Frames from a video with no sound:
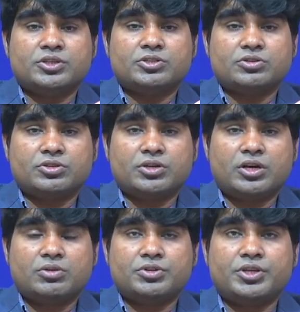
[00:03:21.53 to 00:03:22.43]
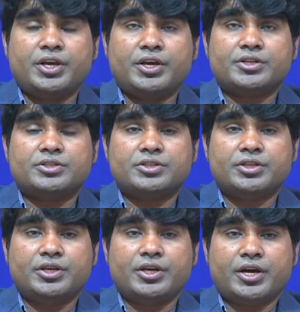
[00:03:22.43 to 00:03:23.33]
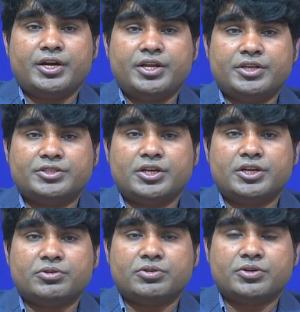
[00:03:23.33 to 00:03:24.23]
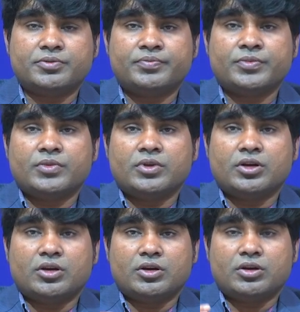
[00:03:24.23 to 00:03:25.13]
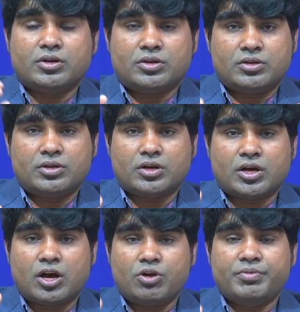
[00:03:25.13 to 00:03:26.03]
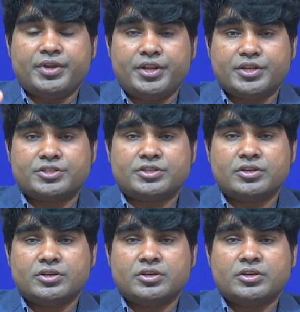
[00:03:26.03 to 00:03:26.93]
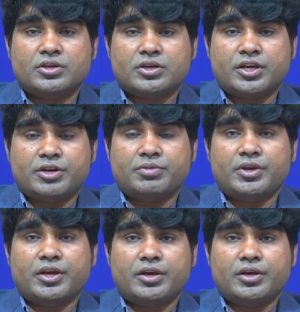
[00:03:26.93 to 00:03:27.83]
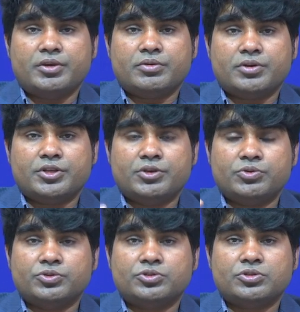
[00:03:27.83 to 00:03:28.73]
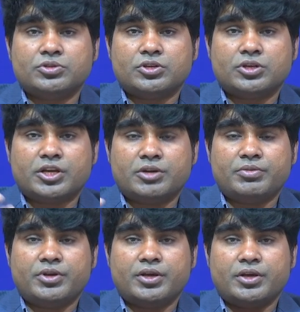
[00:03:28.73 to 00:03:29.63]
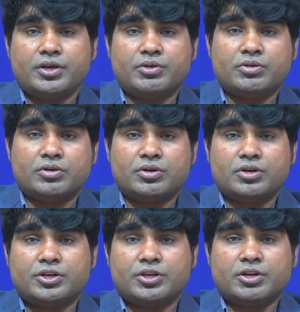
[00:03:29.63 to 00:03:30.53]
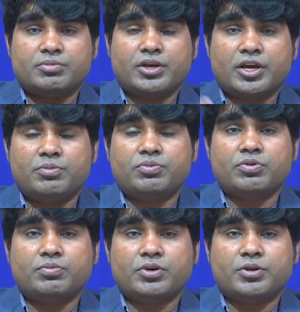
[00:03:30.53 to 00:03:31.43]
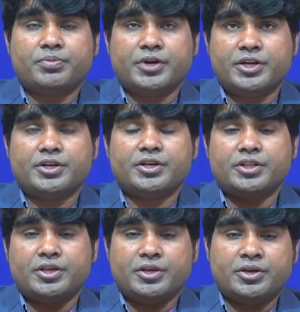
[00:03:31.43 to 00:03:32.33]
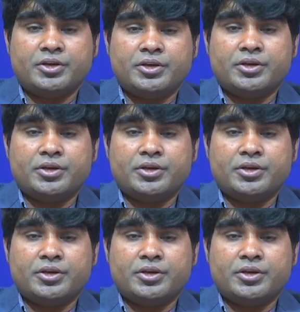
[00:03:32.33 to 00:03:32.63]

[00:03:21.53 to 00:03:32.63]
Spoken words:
So, now here the idea is that how variance can be used or can be it can be helpful for predicting the